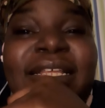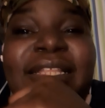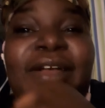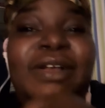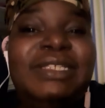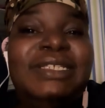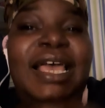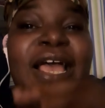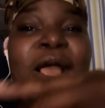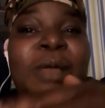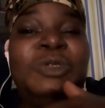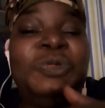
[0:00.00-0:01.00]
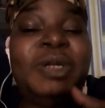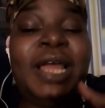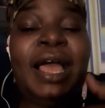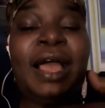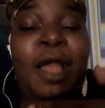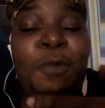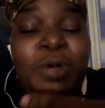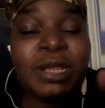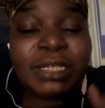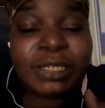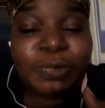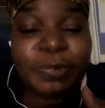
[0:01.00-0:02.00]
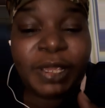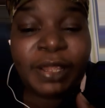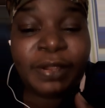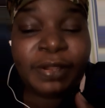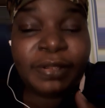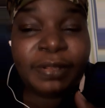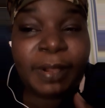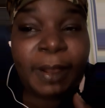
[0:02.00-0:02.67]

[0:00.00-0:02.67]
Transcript: There are times when I, I was aware